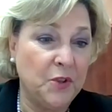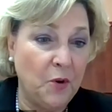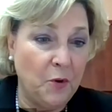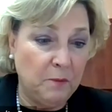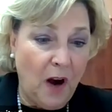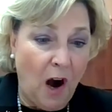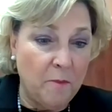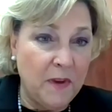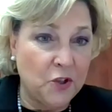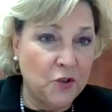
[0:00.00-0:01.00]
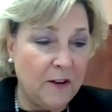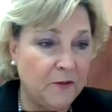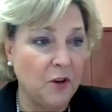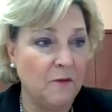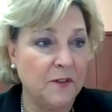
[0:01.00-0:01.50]
so our administrative
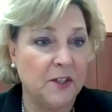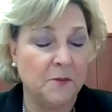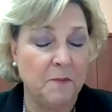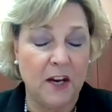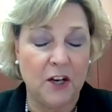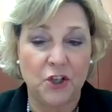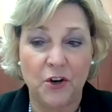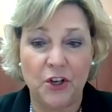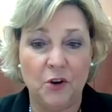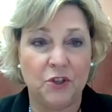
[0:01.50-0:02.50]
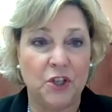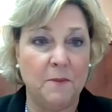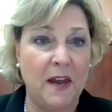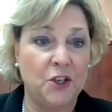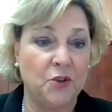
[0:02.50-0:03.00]
services manager, she
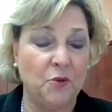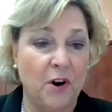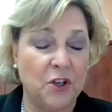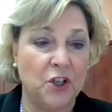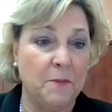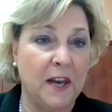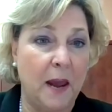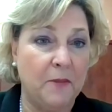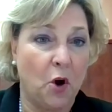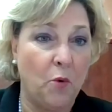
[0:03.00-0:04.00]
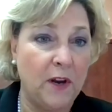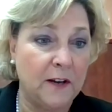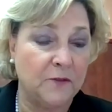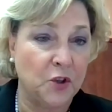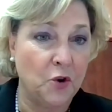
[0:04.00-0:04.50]
made sure she became the queen
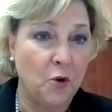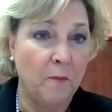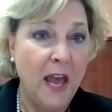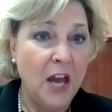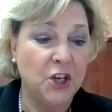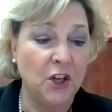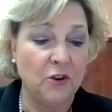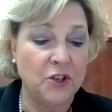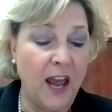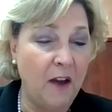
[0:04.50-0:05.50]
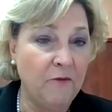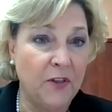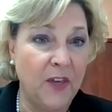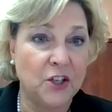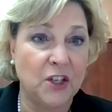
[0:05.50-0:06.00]
of Zoom. She learned
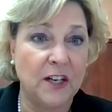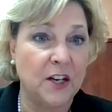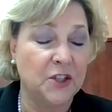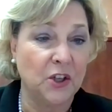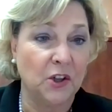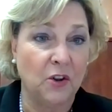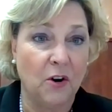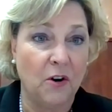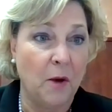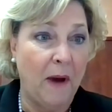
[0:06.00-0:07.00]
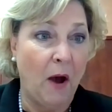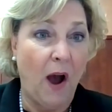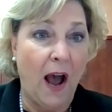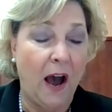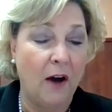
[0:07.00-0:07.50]
everything she needed to learn about
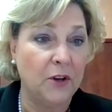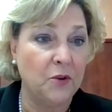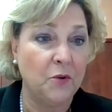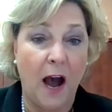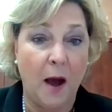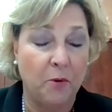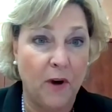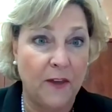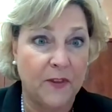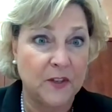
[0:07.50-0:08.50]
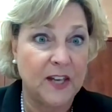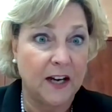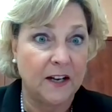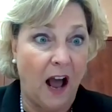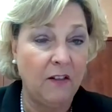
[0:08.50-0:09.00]
how do you operate this
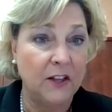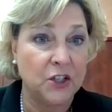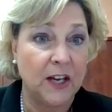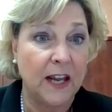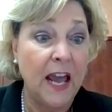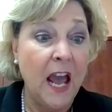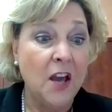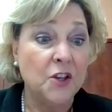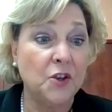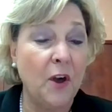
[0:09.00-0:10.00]
technology so